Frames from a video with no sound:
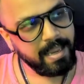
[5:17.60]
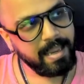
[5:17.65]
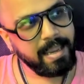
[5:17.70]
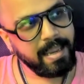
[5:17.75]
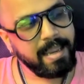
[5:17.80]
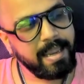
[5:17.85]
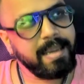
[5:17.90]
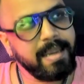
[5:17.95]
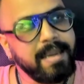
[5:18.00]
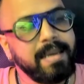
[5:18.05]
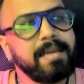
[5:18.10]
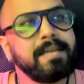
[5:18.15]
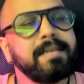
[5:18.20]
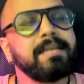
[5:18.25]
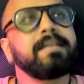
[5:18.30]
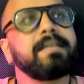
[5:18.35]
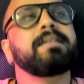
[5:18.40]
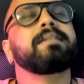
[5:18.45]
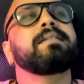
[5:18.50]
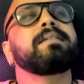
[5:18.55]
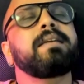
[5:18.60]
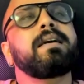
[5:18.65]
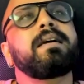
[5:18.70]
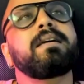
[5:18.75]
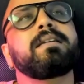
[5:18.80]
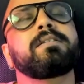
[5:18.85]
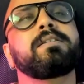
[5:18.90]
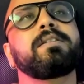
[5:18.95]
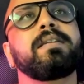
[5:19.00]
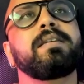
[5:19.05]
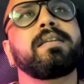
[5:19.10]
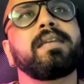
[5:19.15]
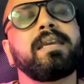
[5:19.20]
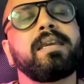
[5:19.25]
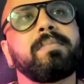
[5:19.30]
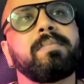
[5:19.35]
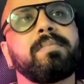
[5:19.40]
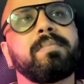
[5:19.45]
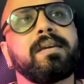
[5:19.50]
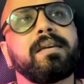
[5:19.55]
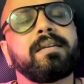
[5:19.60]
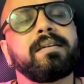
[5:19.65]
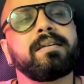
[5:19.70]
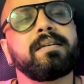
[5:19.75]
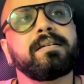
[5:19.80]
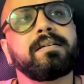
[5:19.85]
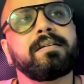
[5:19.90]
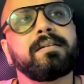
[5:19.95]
And yeah, she came, and